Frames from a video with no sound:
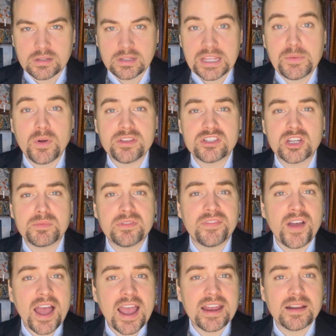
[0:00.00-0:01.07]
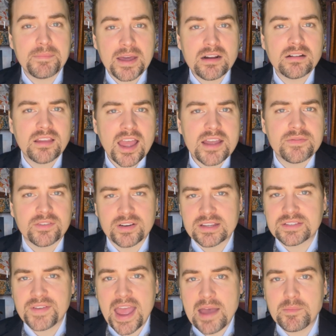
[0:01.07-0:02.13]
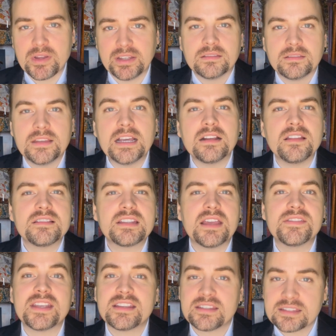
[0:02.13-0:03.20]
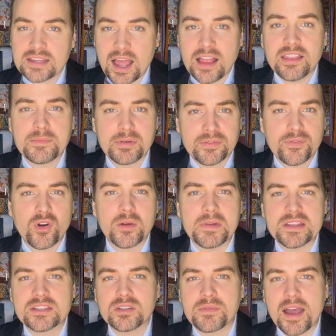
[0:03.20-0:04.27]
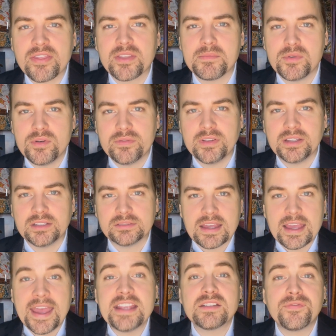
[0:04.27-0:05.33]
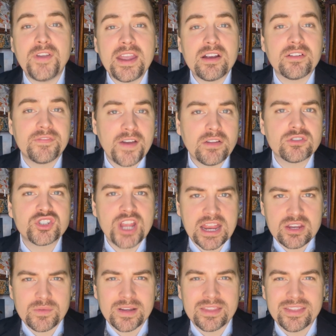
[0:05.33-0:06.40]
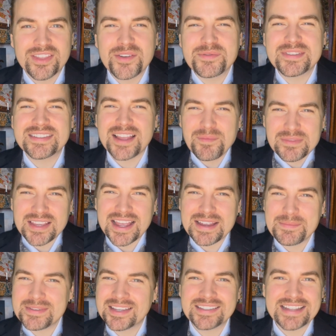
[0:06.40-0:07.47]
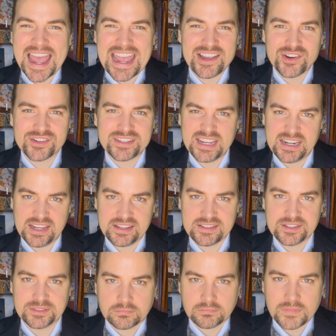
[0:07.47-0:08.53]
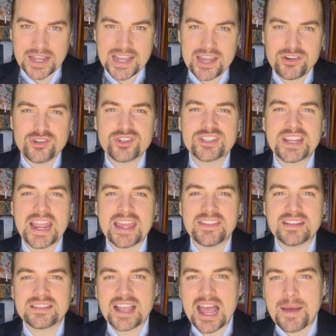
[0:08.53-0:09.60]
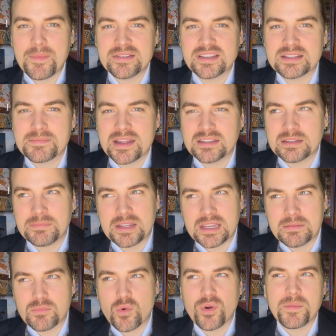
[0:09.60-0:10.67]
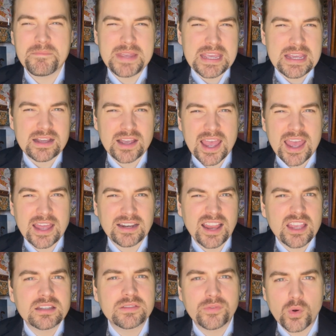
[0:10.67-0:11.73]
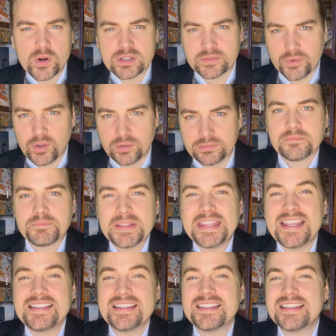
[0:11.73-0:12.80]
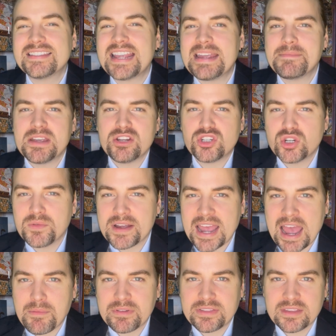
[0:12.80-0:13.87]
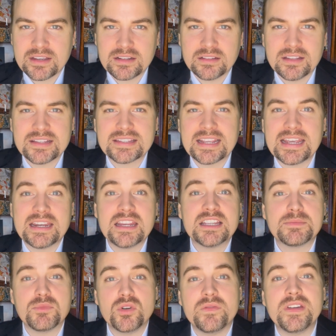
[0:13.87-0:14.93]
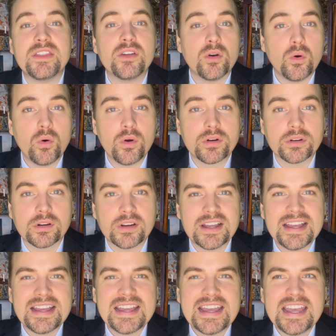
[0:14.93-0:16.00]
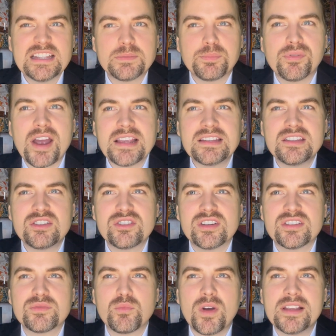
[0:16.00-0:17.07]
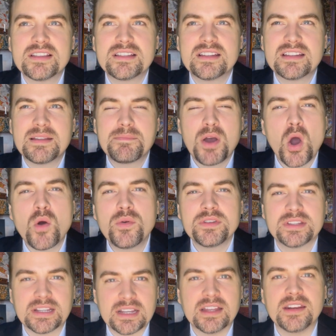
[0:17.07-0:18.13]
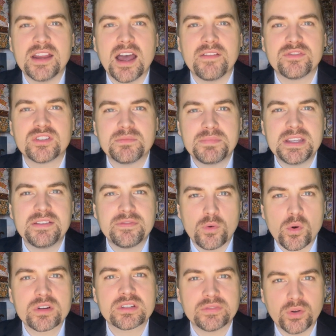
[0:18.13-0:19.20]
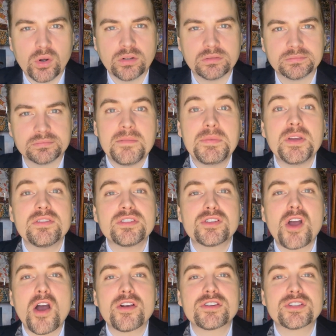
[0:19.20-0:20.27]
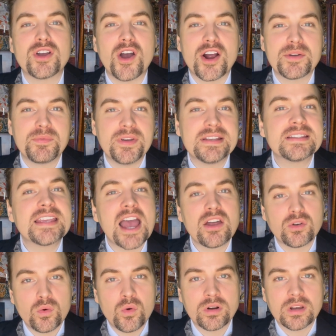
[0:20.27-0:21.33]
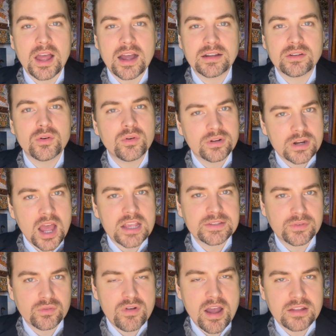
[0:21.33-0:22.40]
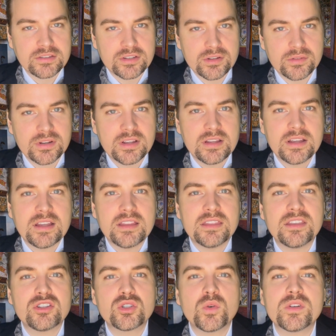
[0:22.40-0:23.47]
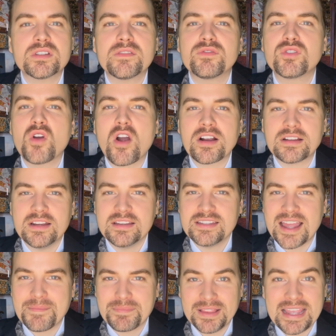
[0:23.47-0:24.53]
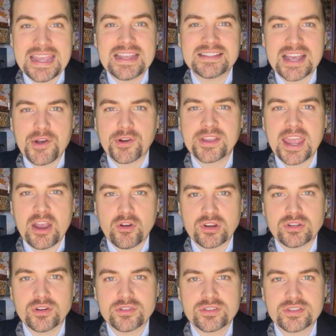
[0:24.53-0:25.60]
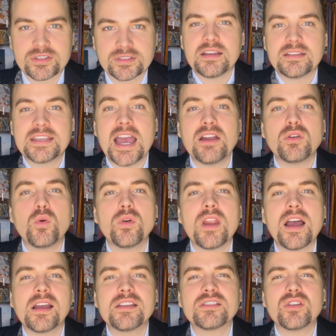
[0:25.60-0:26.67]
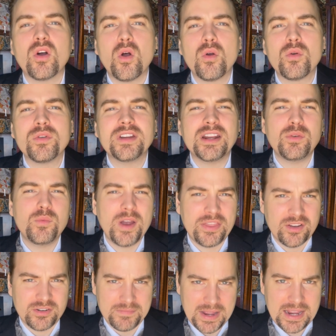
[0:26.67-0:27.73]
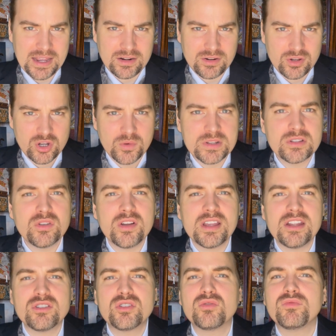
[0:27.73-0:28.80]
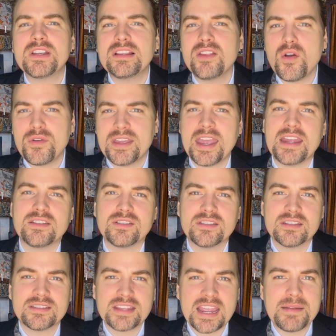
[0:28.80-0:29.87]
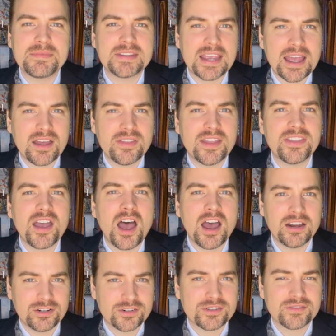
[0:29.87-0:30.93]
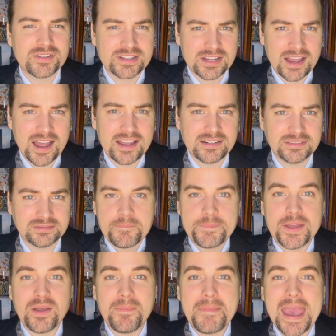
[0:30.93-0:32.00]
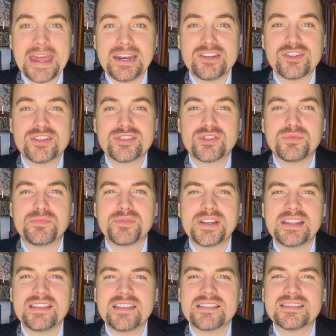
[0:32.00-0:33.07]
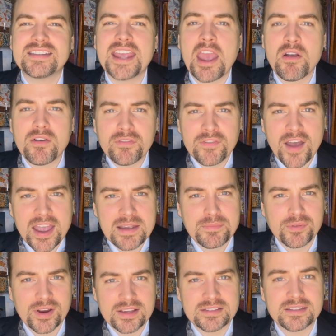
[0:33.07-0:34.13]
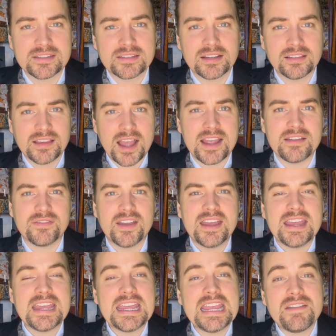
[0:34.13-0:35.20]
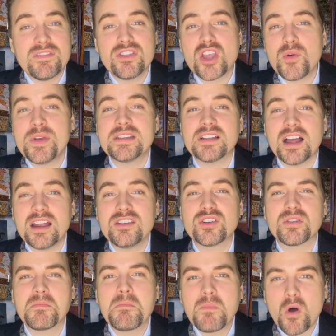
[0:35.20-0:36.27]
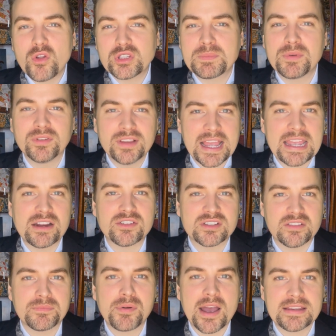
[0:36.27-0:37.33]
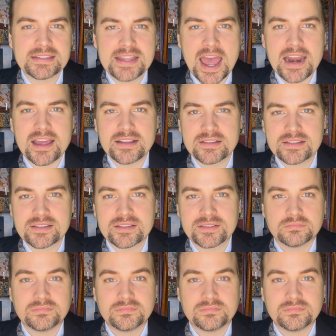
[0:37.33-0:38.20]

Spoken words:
He wants to provide a better life for his family. Nicholas gives a solid performance throughout the movie. His fear felt genuine, though sometimes his anger didn't. I understand that Thomas is meant to be more meek and less forceful, but this is the same issue I have with Nicholas in his movie The Order. His presence just wasn't imposing enough to be forceful. Bill Skarsgård plays Count Orlok, or Nosferatu, the source of darkness that plagues our characters. Count Orlok is an old and withered man who is looking to relocate to the same town that the Hutters reside. Bill manages to bring this terrifying presence to life, even though he's under multiple layers of prosthetics.